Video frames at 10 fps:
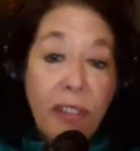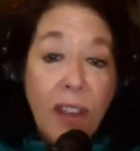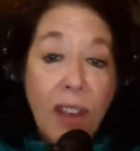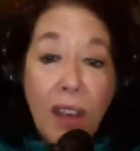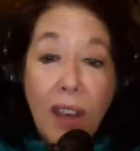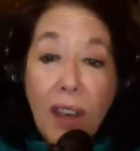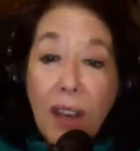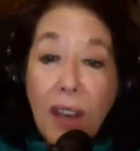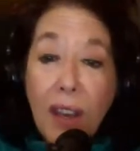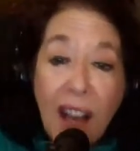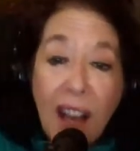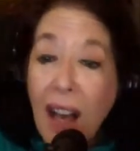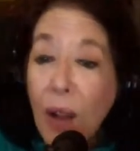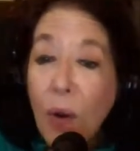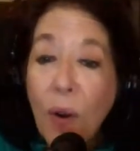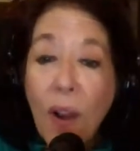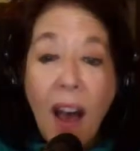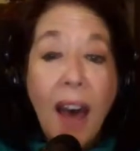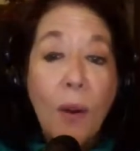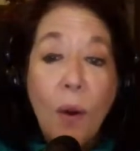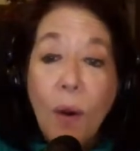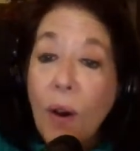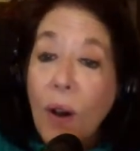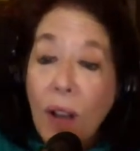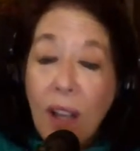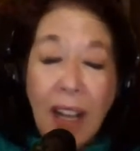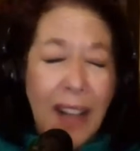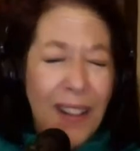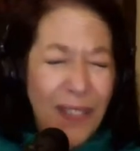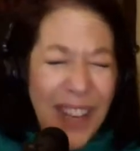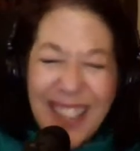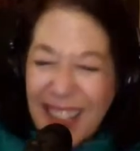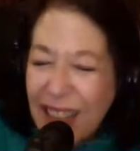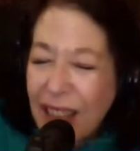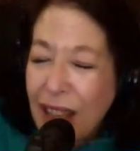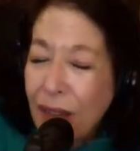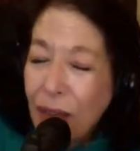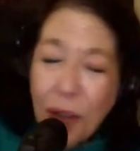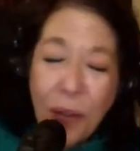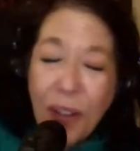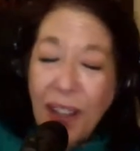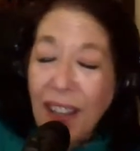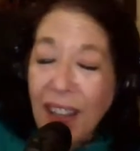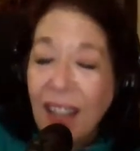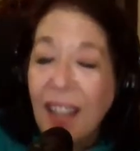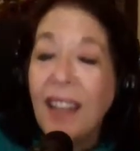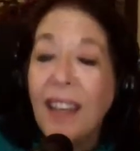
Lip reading: of the Colorado, west of the green,